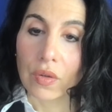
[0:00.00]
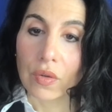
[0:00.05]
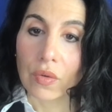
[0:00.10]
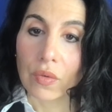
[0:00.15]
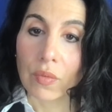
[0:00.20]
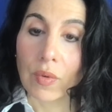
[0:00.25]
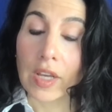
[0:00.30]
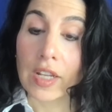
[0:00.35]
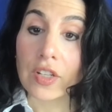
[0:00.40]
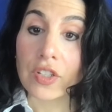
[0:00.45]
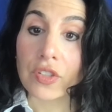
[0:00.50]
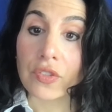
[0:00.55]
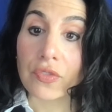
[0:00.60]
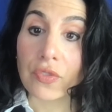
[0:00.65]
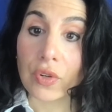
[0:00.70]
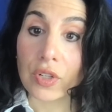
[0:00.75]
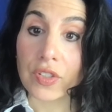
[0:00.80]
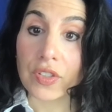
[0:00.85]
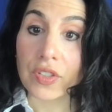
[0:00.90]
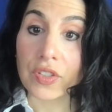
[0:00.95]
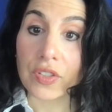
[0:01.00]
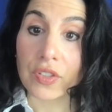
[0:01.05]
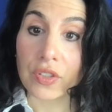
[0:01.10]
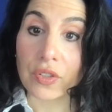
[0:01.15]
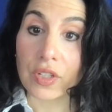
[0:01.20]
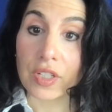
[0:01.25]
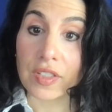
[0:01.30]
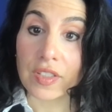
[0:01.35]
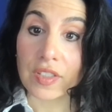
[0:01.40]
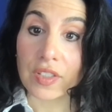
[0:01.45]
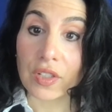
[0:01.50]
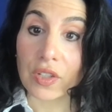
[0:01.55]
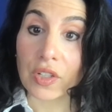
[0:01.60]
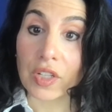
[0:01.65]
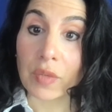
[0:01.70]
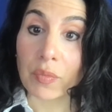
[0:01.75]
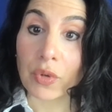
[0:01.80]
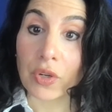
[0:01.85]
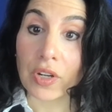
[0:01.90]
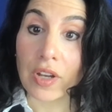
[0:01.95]
Why did you force the students to look
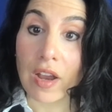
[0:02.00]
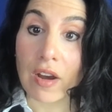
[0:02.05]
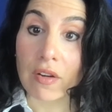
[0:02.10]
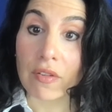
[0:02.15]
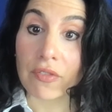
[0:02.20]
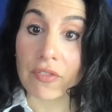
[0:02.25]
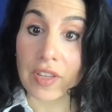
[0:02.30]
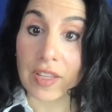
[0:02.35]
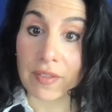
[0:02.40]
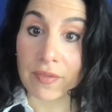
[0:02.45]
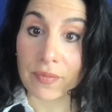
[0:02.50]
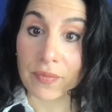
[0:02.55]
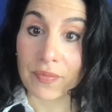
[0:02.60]
at pornography?